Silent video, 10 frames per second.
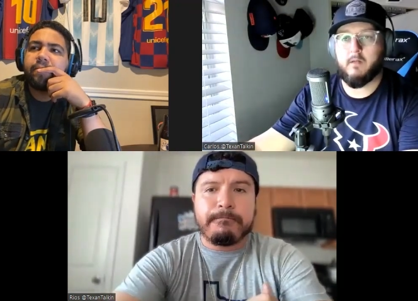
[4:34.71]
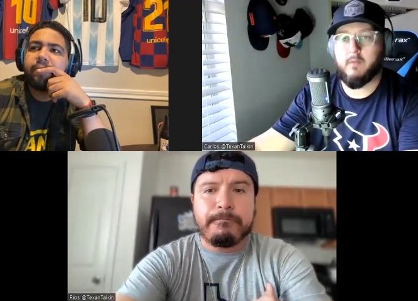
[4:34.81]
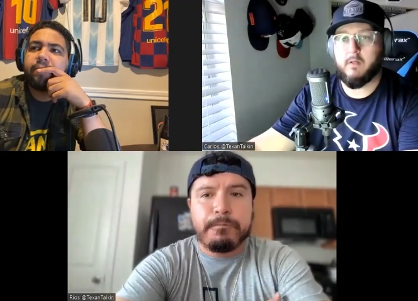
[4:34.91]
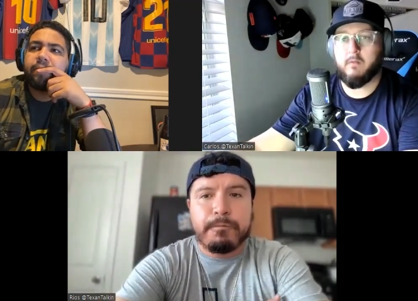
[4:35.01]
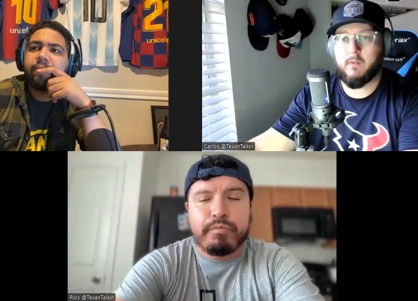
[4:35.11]

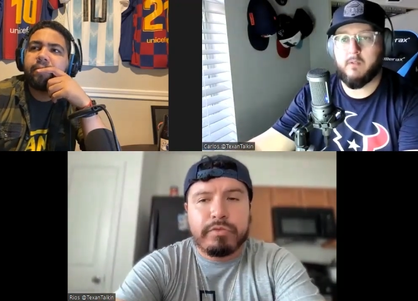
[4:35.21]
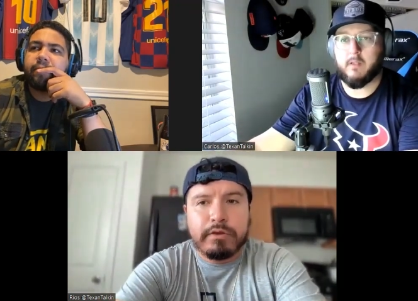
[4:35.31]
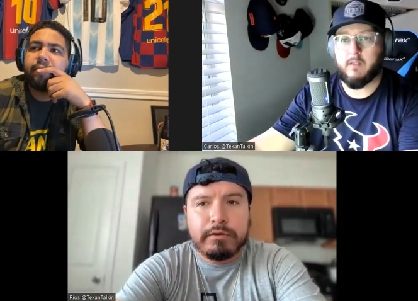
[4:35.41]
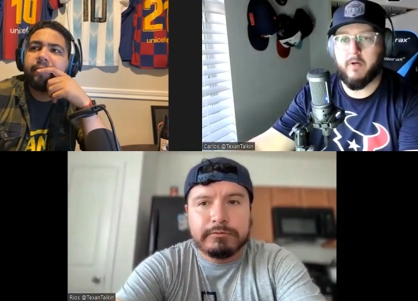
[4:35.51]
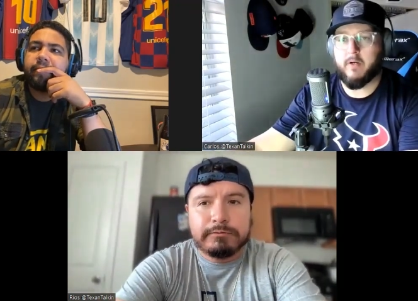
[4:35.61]
Speaker 1: Uh, we
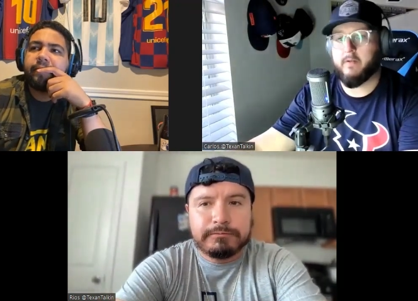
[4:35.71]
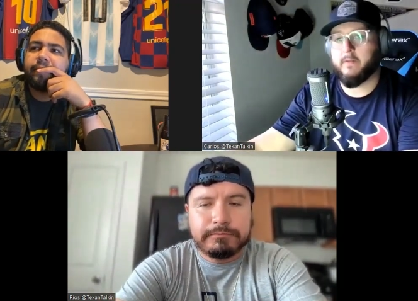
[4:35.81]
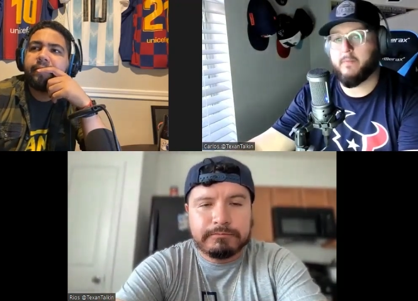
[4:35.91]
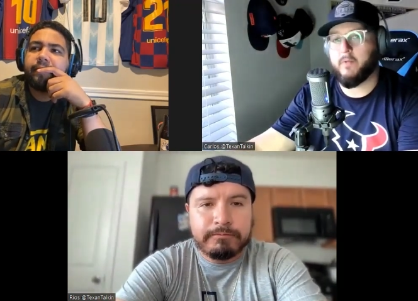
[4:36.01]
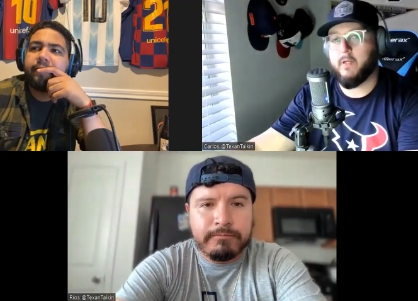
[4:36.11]
we talked
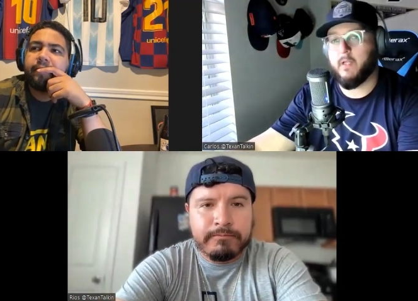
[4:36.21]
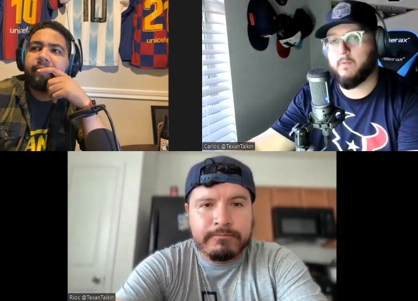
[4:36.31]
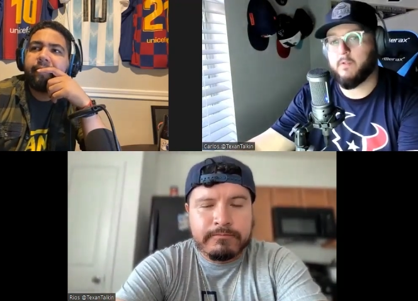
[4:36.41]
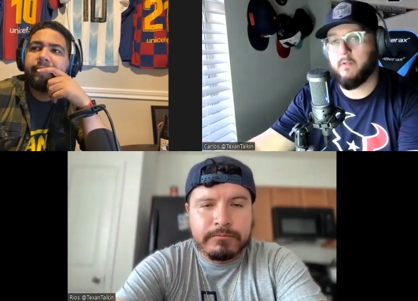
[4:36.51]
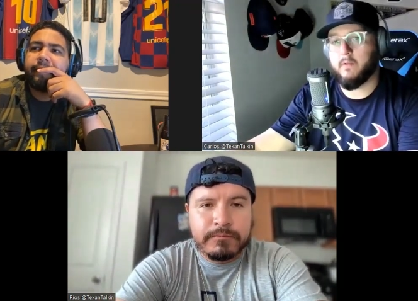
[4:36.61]
about it on the
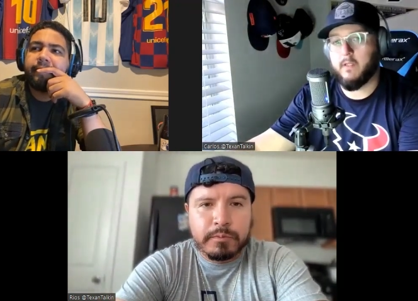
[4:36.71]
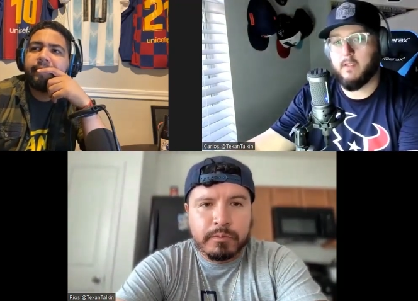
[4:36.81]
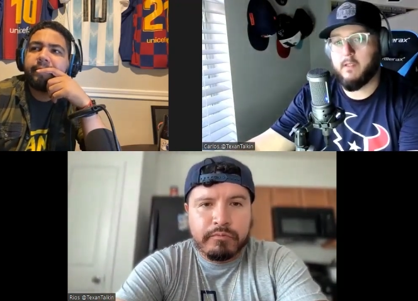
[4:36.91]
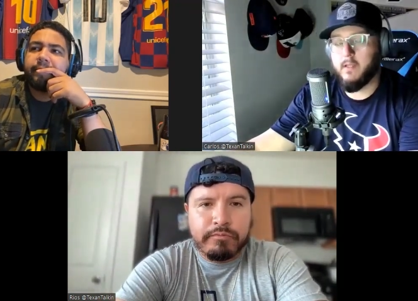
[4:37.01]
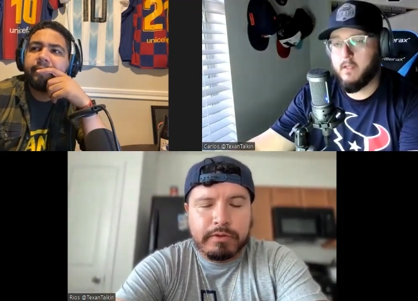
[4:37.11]
pregame show
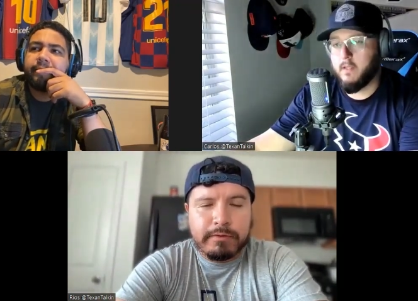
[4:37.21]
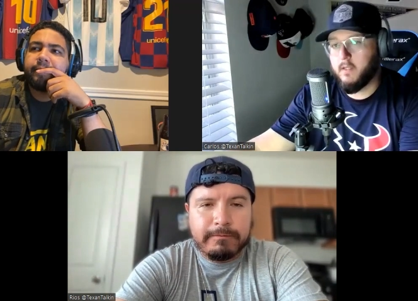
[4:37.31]
that,